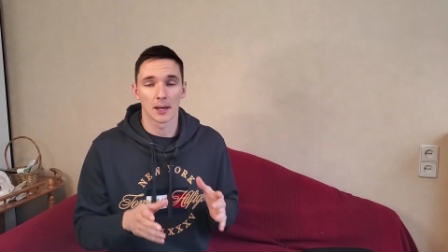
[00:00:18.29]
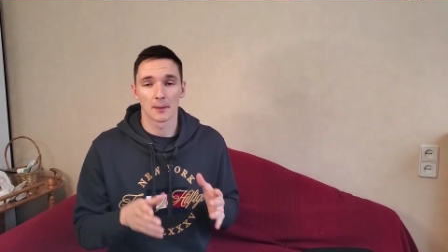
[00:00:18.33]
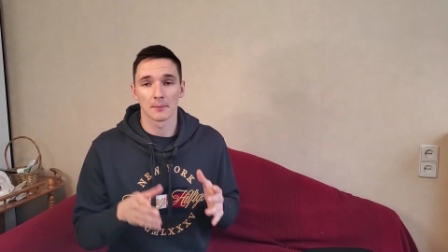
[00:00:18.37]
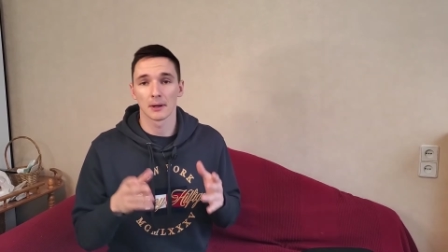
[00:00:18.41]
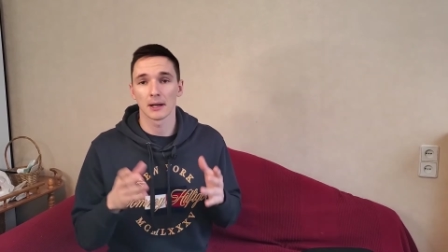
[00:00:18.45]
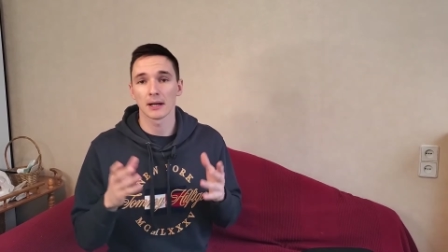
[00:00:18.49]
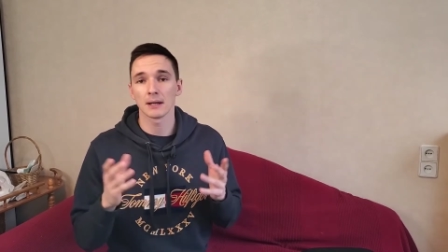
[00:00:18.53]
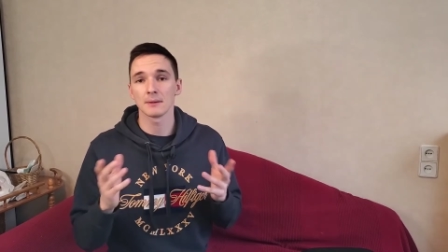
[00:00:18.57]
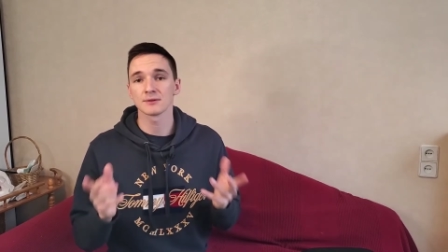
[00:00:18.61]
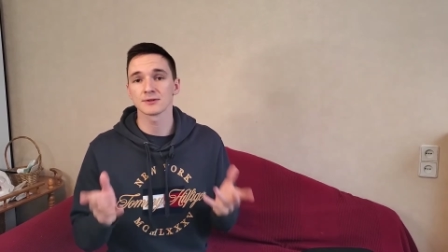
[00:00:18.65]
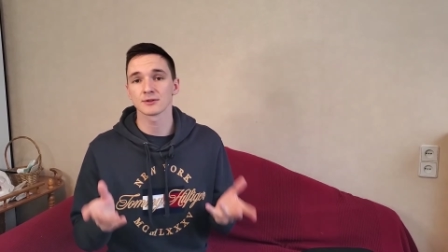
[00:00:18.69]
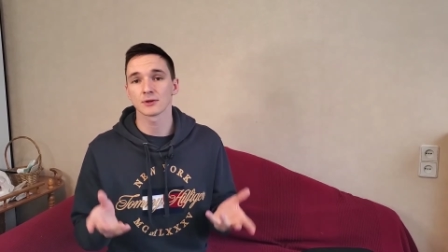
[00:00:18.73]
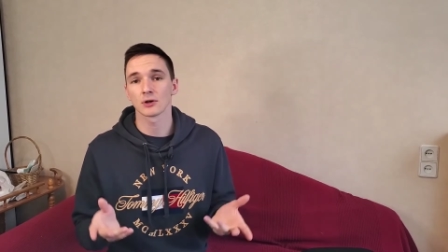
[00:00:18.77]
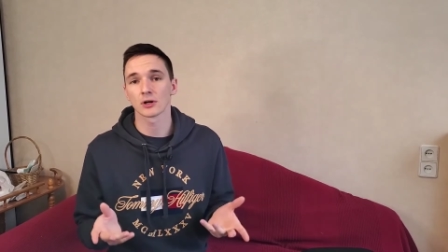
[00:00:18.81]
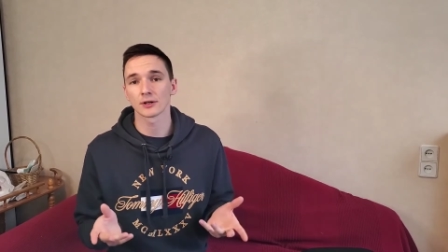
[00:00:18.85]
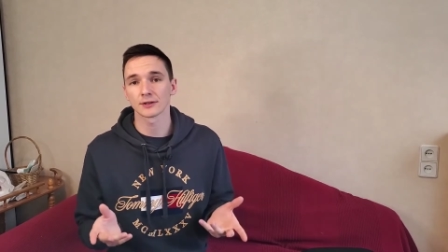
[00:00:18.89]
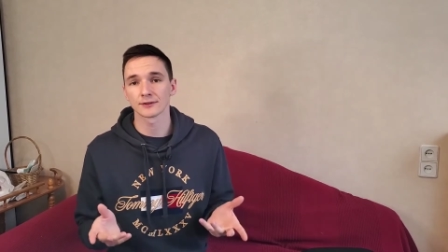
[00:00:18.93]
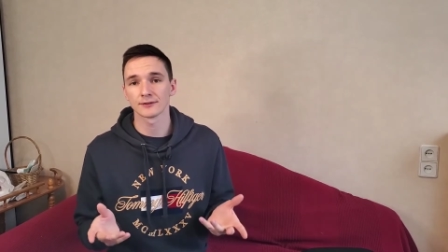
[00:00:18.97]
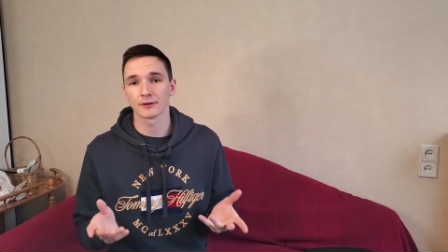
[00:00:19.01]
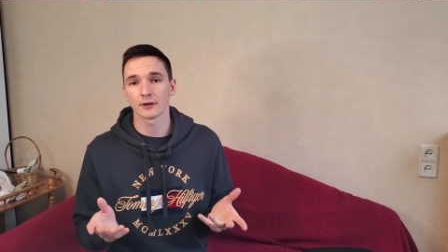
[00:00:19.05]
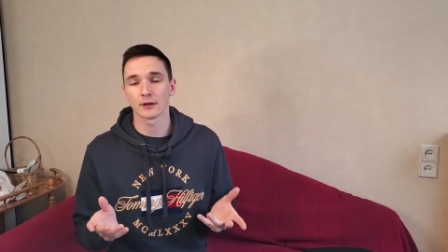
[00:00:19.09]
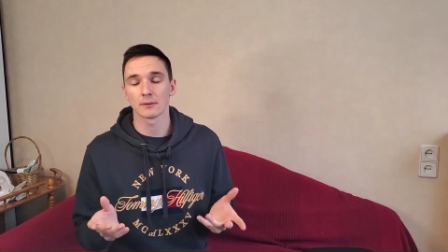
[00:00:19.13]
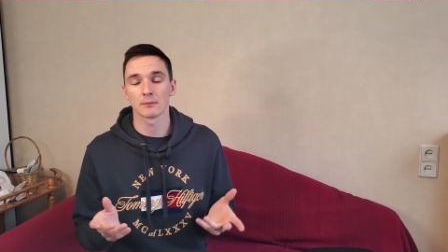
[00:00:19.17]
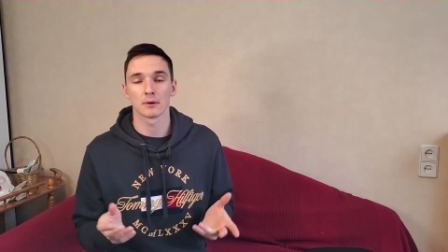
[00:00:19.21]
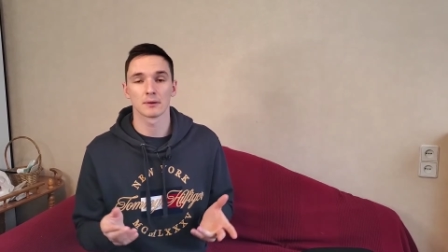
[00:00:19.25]
My name is
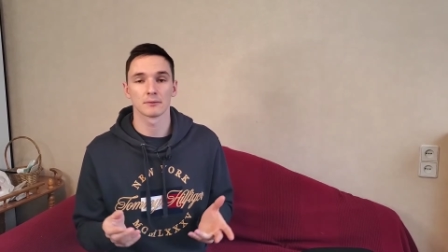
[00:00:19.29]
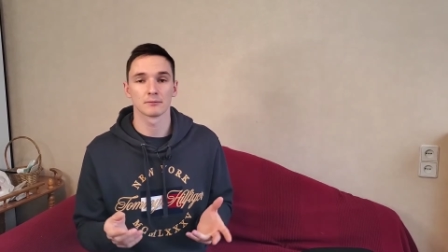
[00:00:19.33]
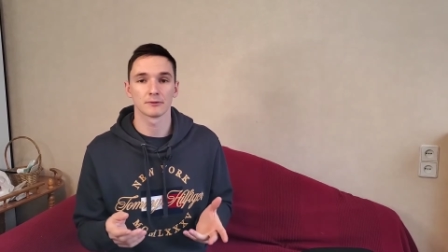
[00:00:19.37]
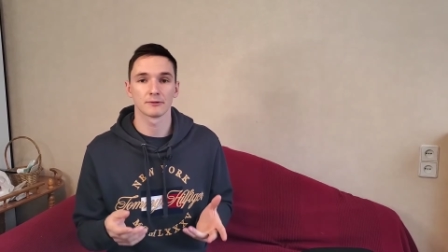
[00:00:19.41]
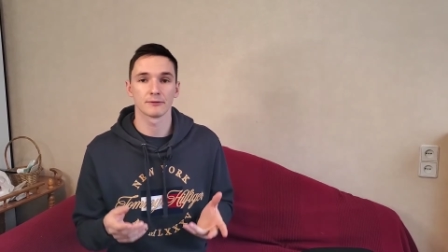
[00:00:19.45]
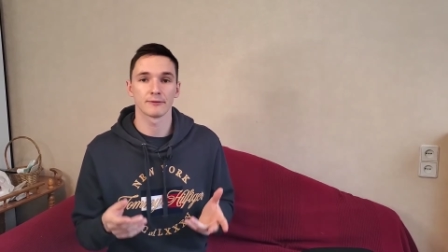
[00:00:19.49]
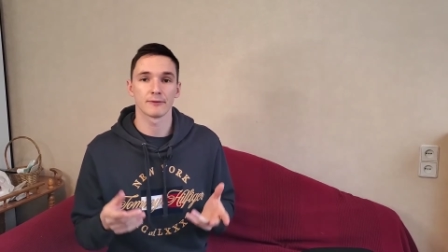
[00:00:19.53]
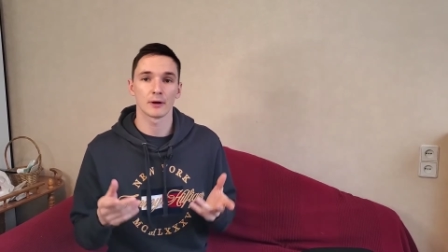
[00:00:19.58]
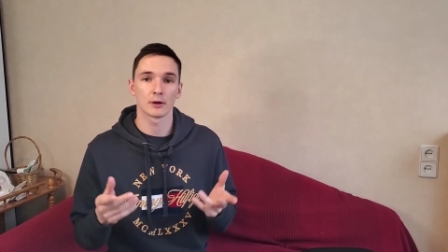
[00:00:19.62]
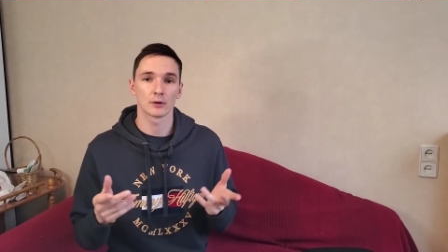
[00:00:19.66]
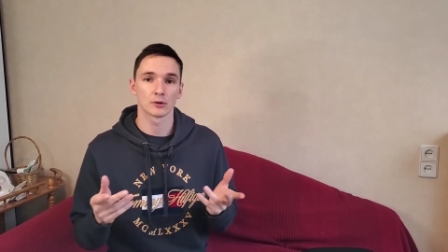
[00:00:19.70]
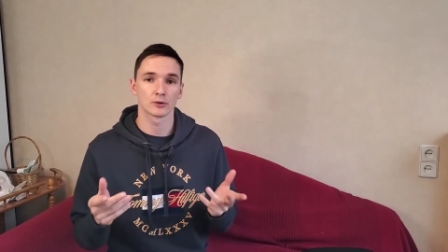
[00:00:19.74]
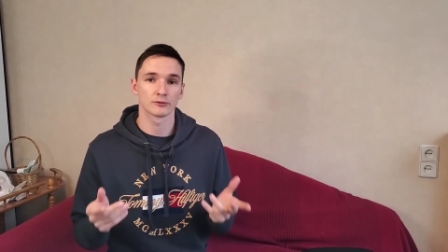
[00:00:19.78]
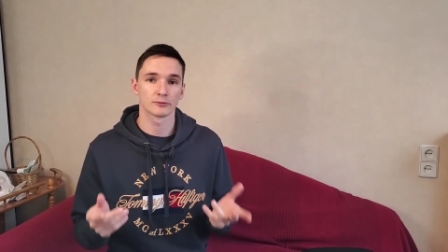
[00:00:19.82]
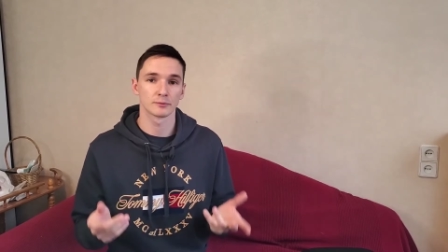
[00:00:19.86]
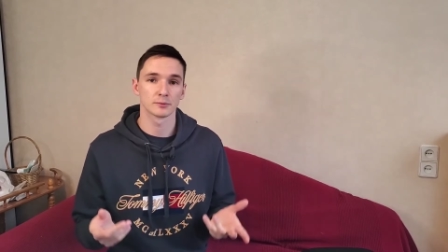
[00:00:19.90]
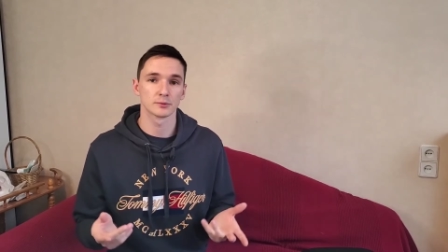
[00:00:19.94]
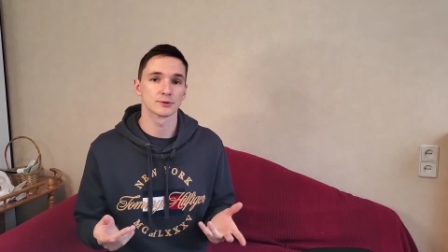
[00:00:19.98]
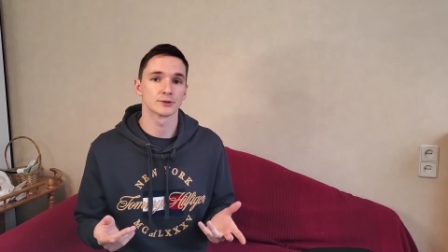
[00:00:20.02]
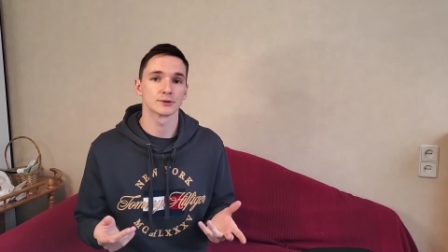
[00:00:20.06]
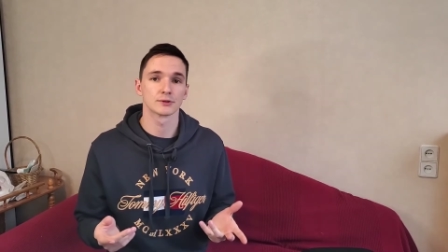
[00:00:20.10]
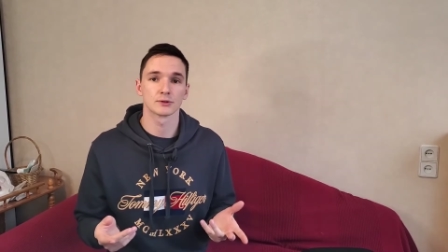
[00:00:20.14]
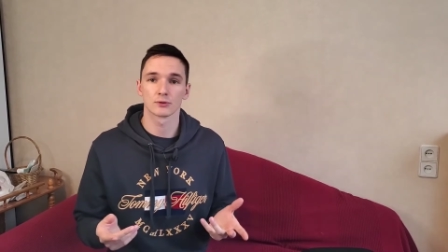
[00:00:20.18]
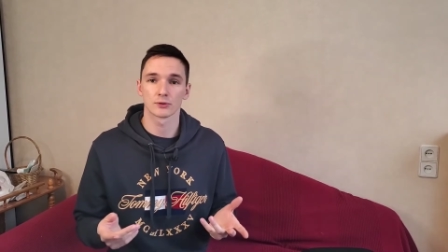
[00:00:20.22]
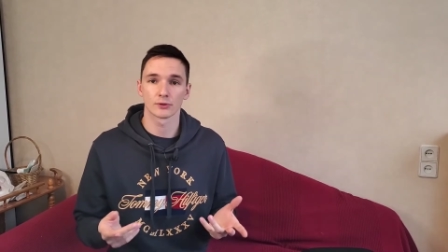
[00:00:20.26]
Artem. I'm the founder of
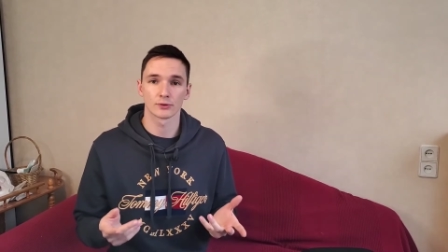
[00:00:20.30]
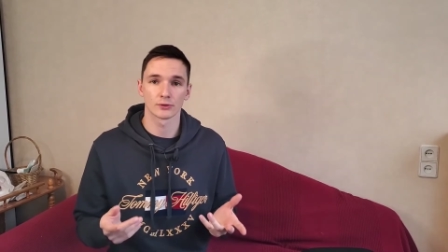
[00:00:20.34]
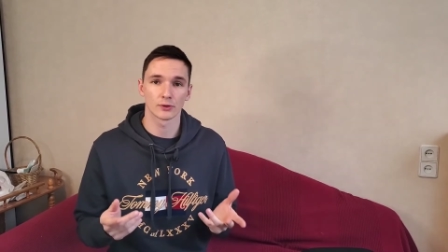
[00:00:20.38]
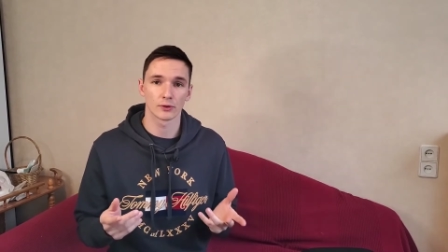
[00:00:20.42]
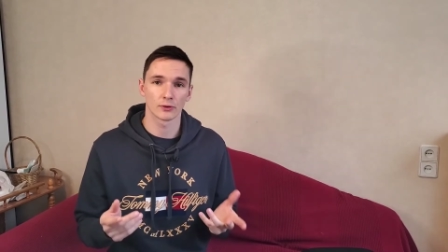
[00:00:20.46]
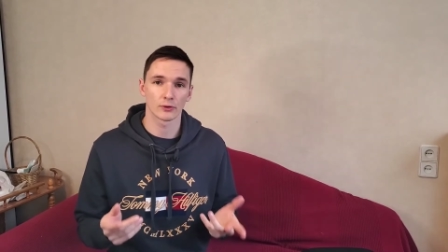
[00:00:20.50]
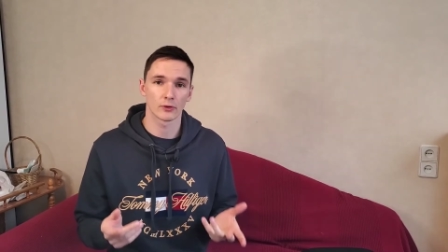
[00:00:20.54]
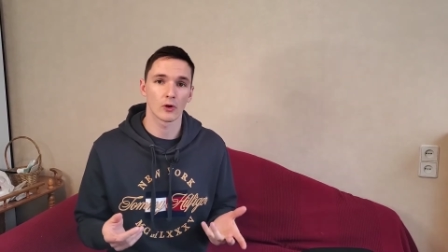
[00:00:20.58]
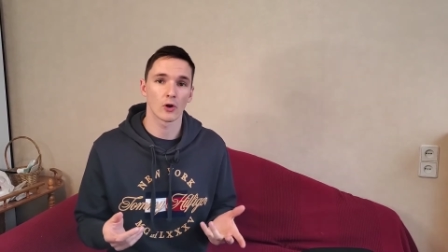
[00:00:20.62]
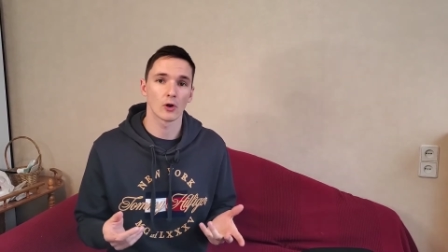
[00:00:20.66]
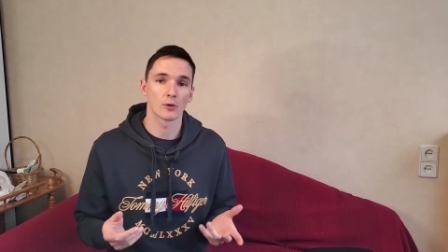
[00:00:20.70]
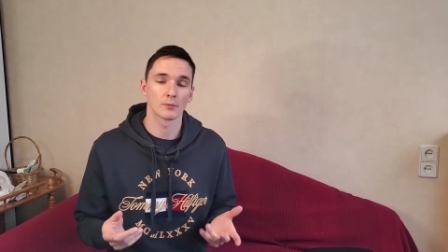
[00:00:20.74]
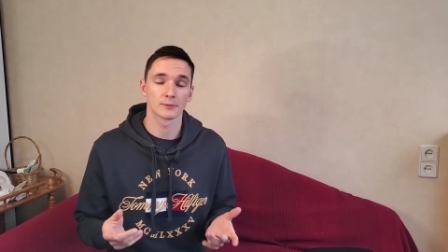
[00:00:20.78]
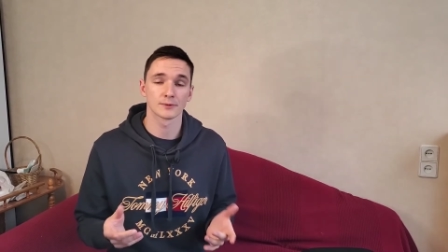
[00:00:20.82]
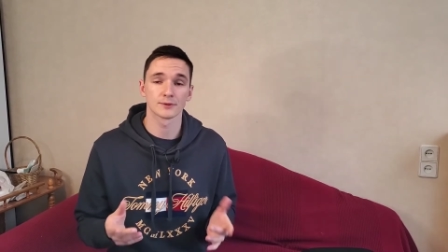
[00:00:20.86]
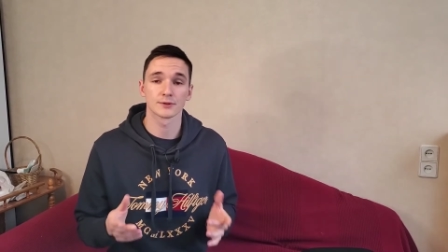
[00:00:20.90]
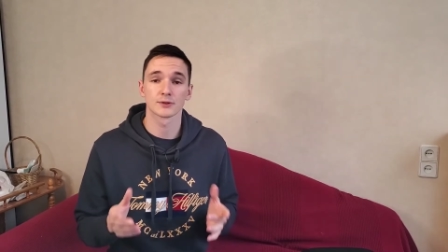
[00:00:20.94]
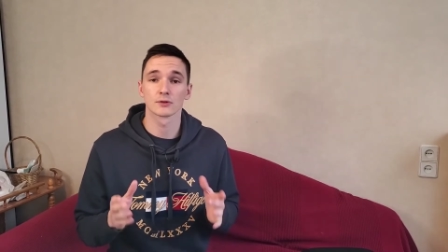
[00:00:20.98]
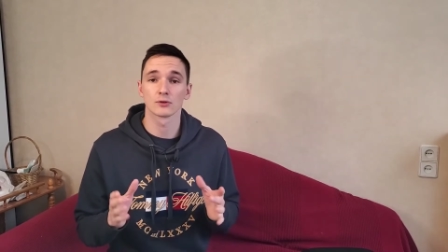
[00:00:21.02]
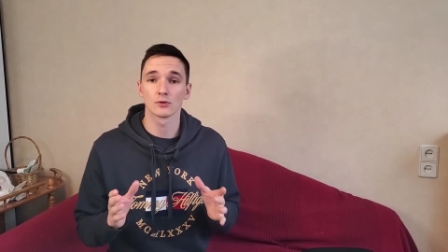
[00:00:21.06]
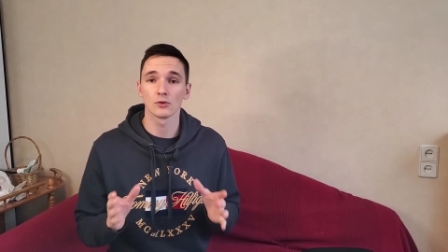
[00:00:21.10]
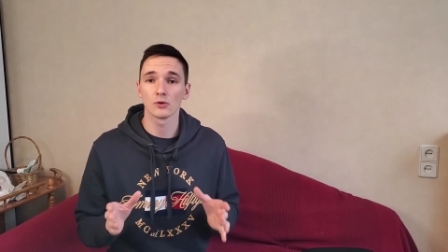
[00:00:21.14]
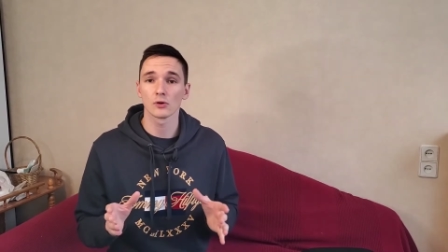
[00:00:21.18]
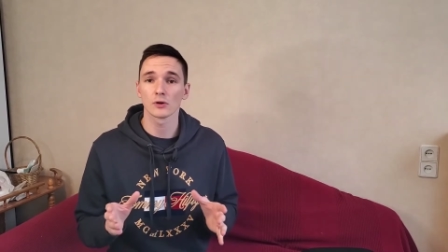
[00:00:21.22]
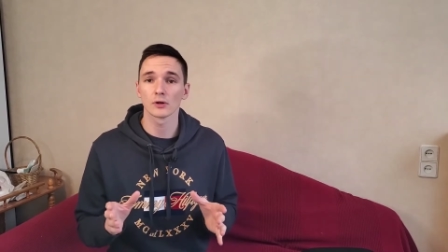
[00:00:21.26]
Posturion.com, a
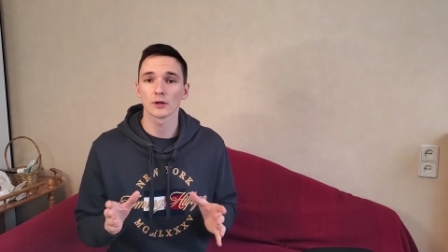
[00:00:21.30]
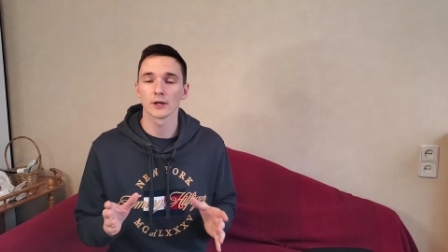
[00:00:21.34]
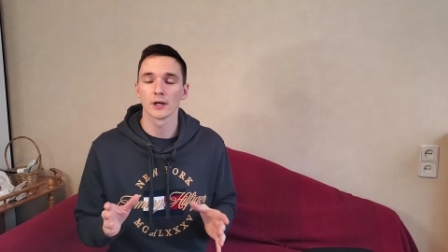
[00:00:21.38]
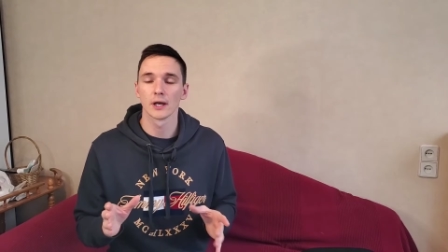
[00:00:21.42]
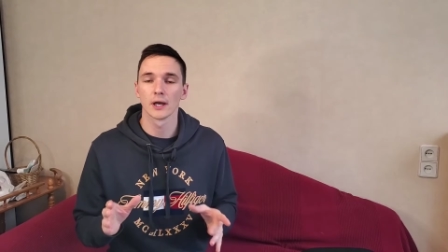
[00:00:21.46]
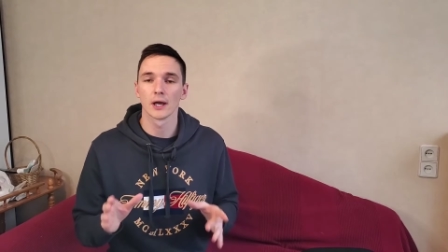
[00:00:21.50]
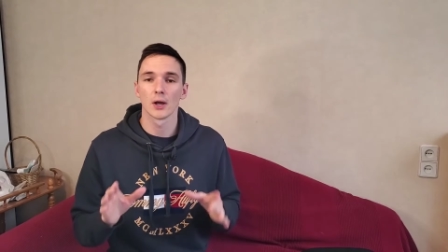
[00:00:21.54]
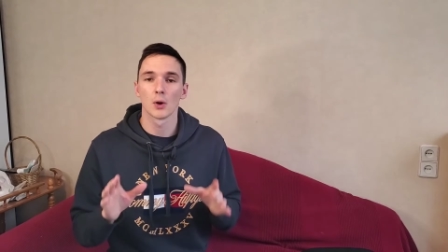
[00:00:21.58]
store